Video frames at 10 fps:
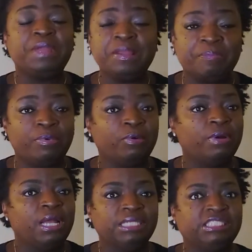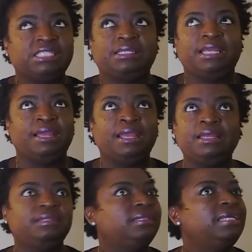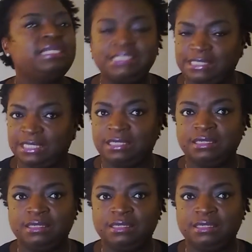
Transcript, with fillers: people just can't listen.